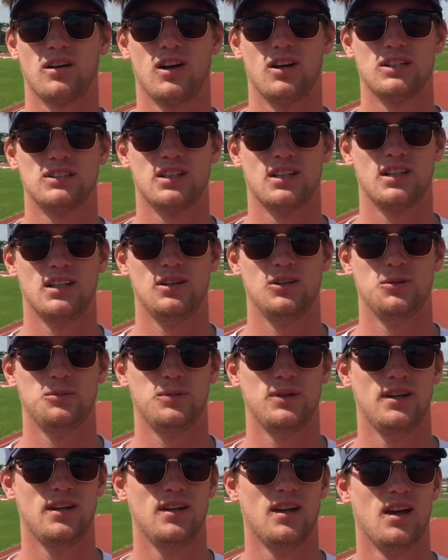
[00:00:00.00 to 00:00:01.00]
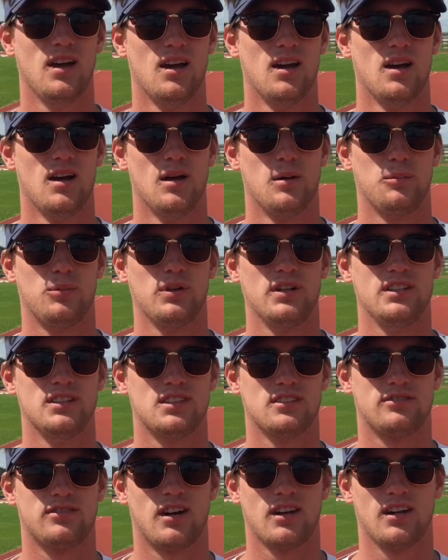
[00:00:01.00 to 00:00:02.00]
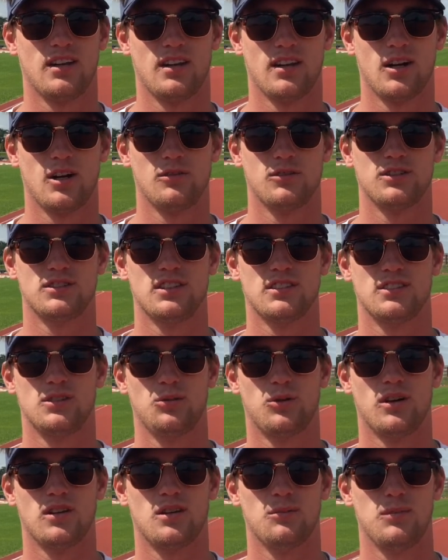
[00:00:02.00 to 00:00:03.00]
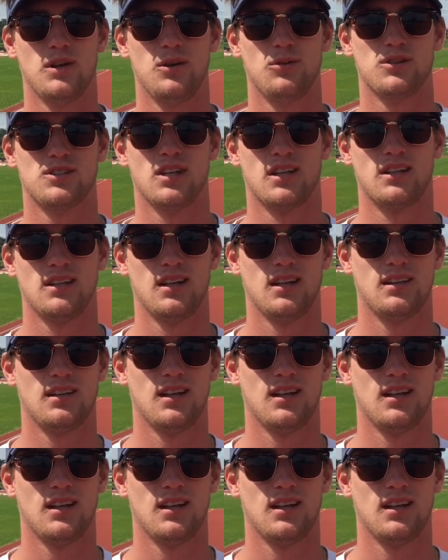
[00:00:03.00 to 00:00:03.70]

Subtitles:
Coach said he would be pleased if I could get over 61 at the meet, which I did.